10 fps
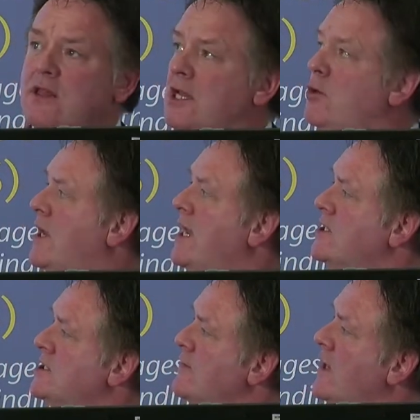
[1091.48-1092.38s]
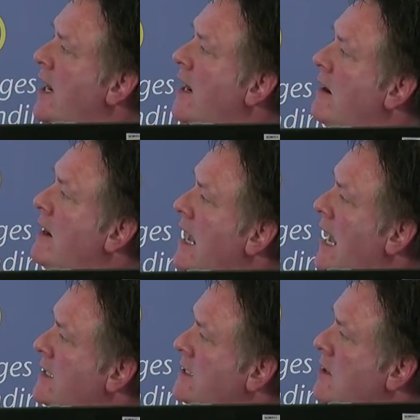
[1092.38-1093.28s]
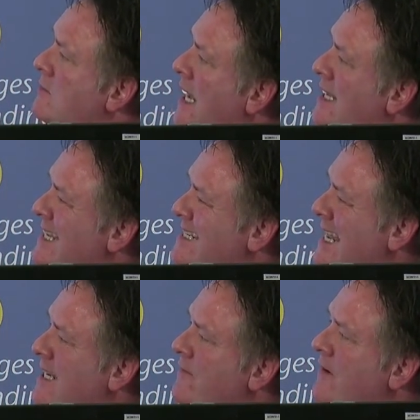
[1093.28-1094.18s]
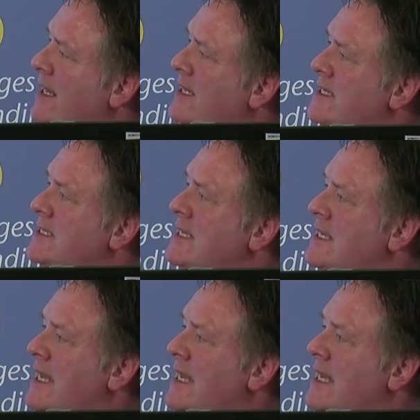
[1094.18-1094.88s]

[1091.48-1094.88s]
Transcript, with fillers: The location of care, and Assumpta has identified this